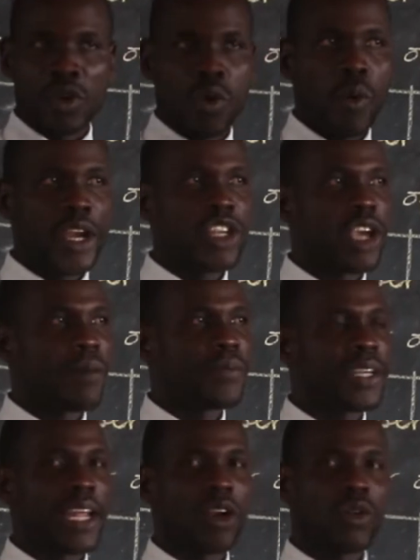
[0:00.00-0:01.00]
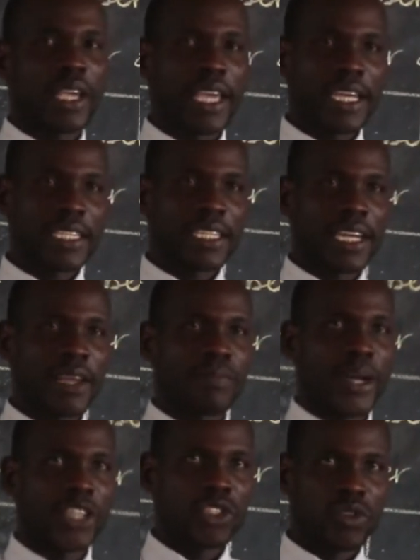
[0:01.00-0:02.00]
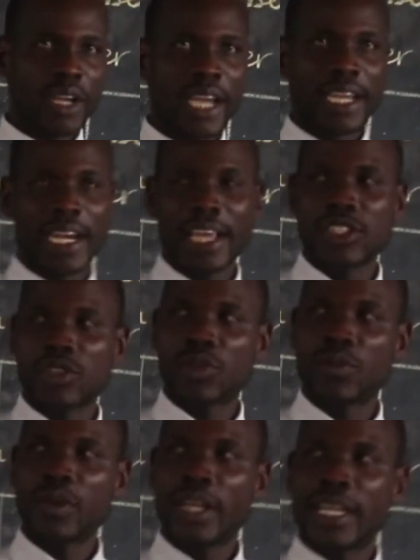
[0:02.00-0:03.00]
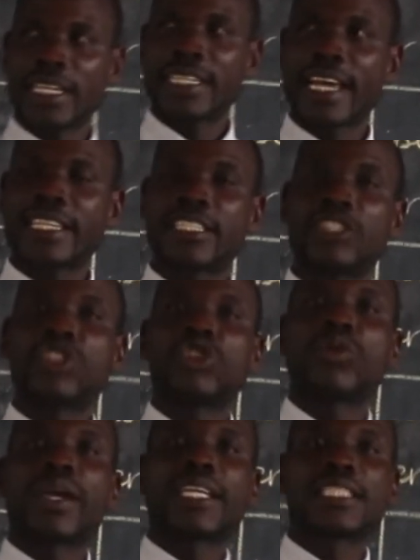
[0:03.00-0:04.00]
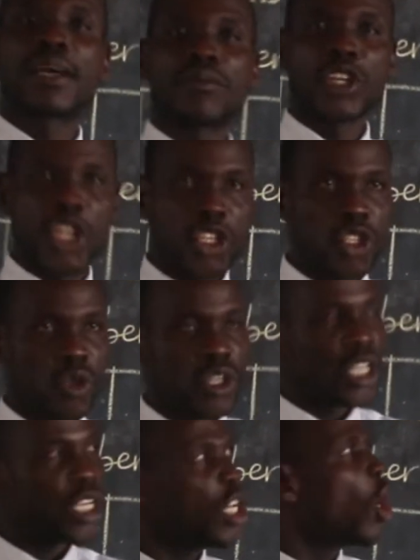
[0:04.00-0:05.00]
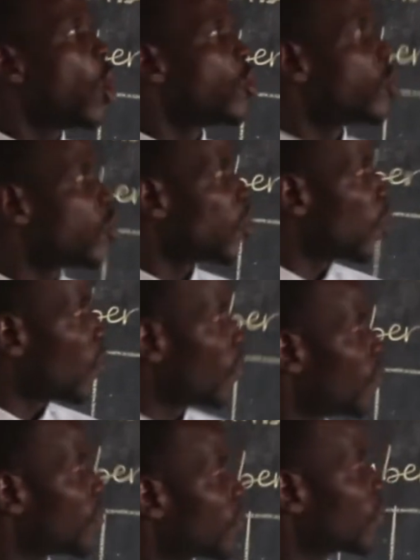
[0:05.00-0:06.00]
When you have been allocated a particular classroom, that is your examination room.